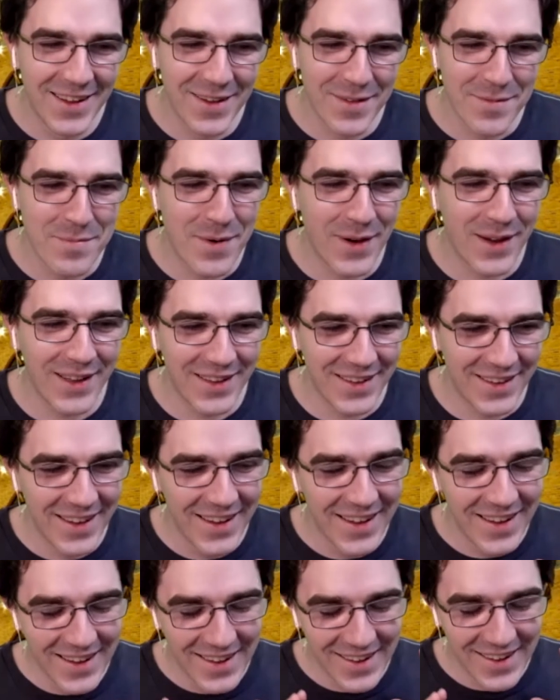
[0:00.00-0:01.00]
but
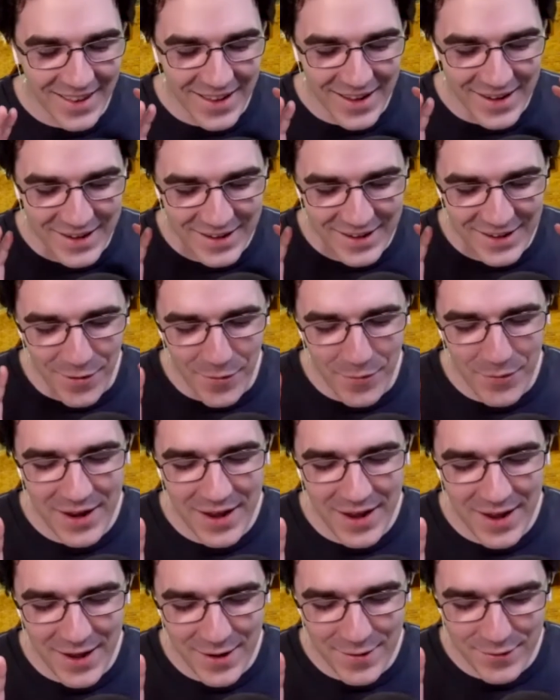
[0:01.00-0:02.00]
like, you know, we
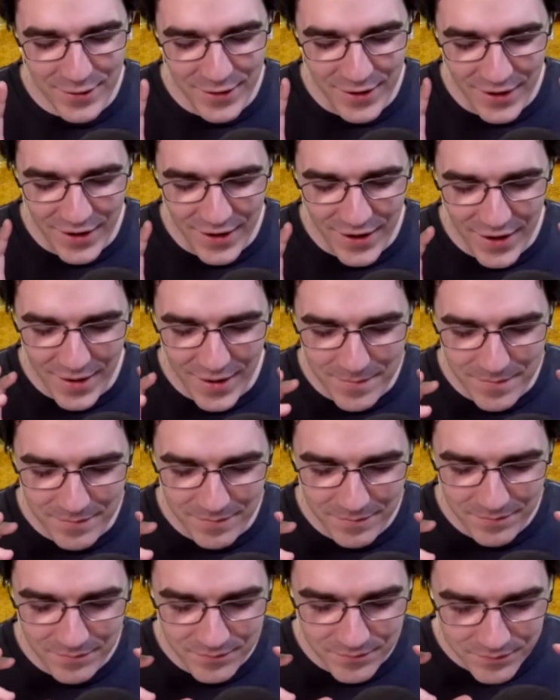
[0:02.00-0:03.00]
have, um,
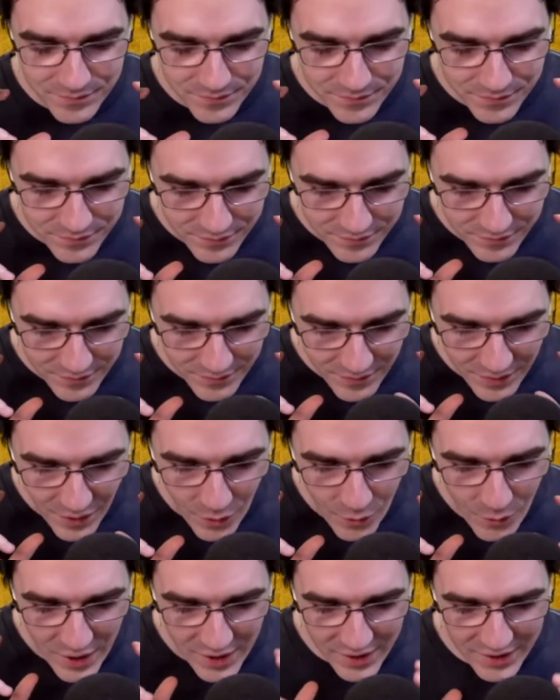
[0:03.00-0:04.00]
we
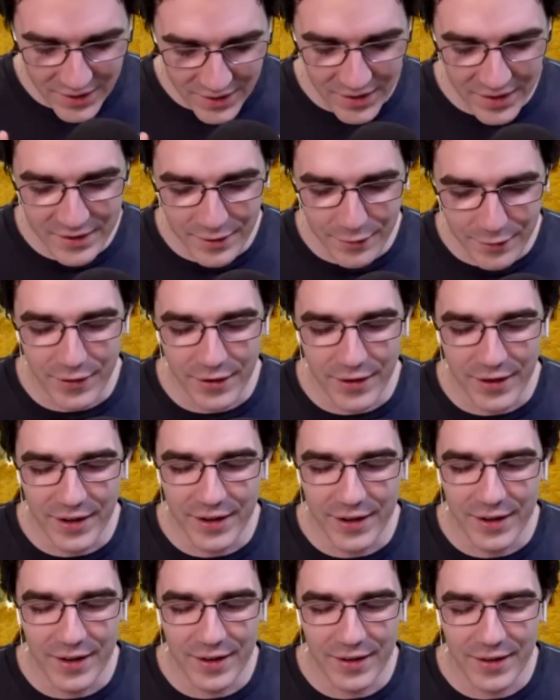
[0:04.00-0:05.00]
had a collective feeling
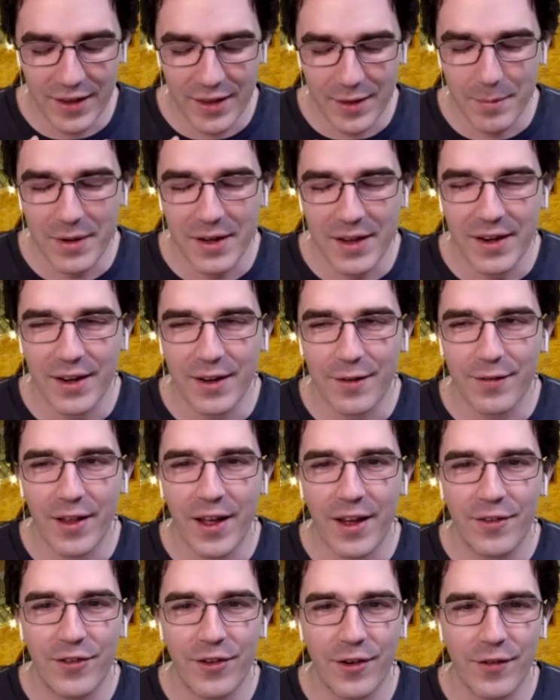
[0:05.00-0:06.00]
at, at the beginning of last
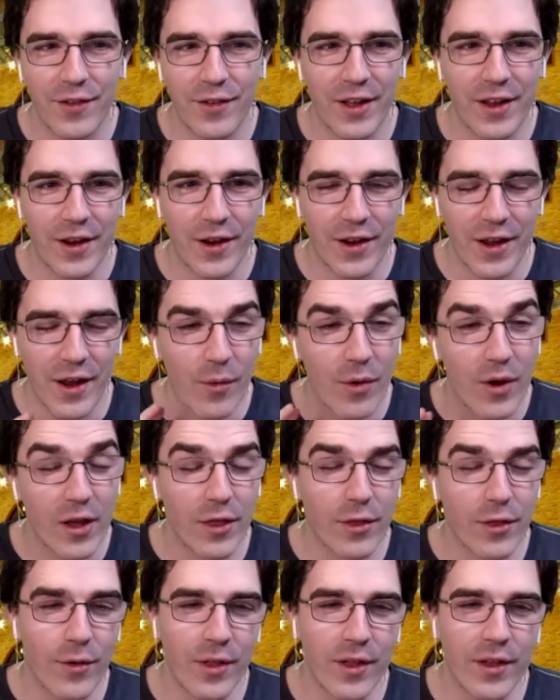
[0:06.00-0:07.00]
year of like, okay, we'll get through
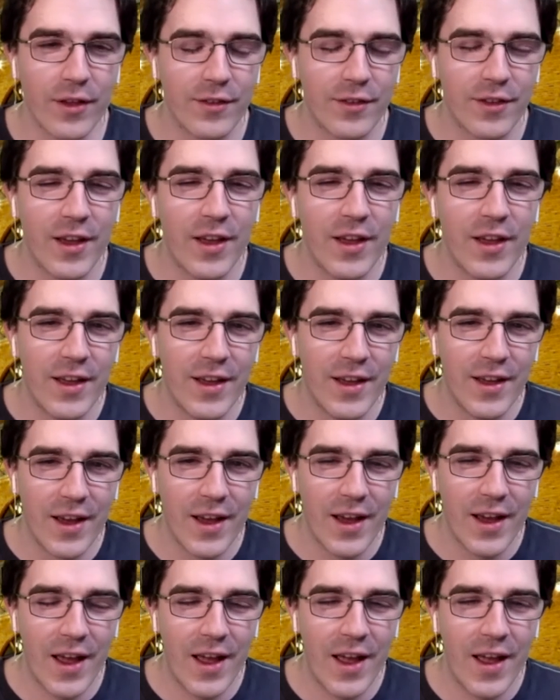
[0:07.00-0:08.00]
this.
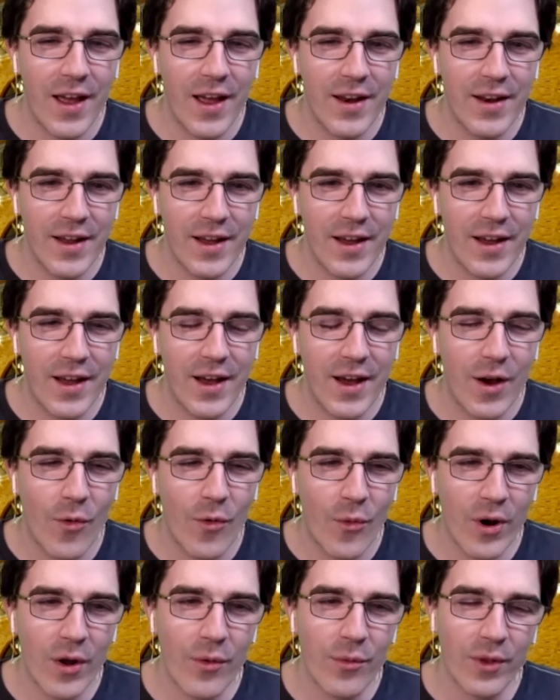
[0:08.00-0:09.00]
And what I
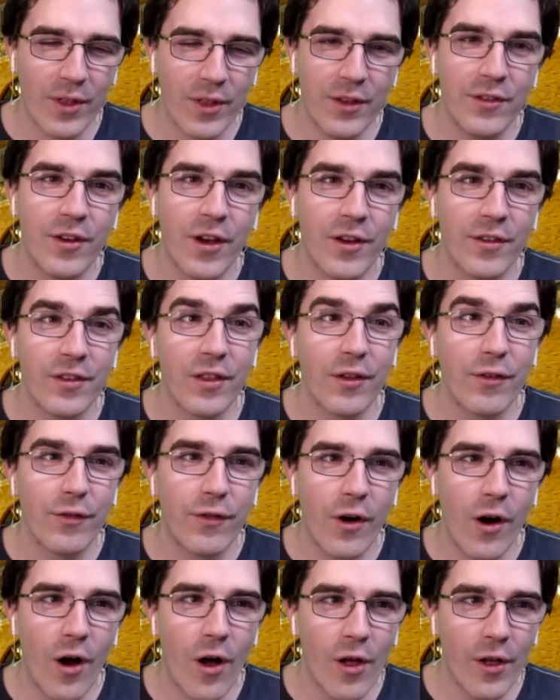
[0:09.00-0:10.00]
really saw is in the
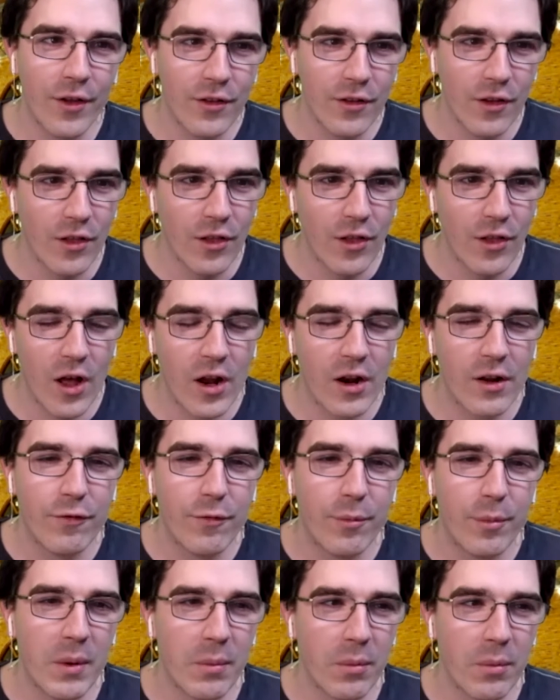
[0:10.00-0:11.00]
fall is a lot of
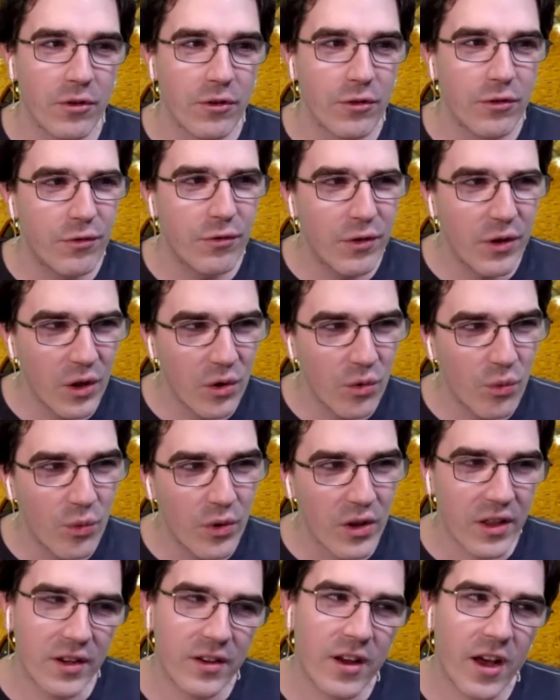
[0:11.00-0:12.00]
people just feeling really
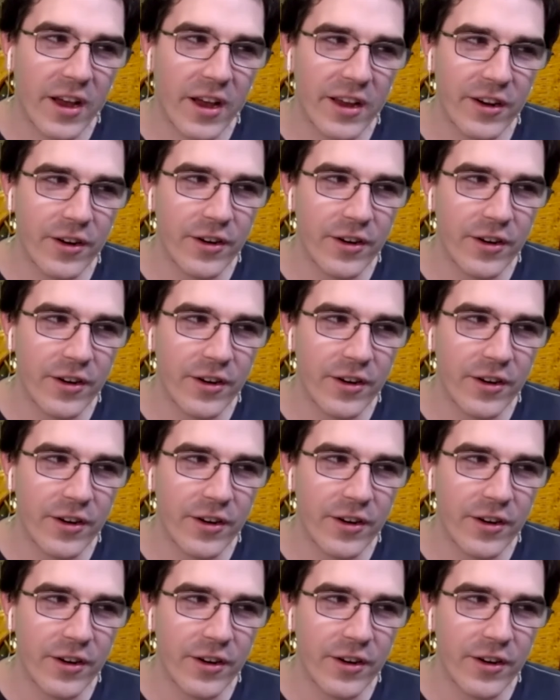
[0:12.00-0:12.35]
tired.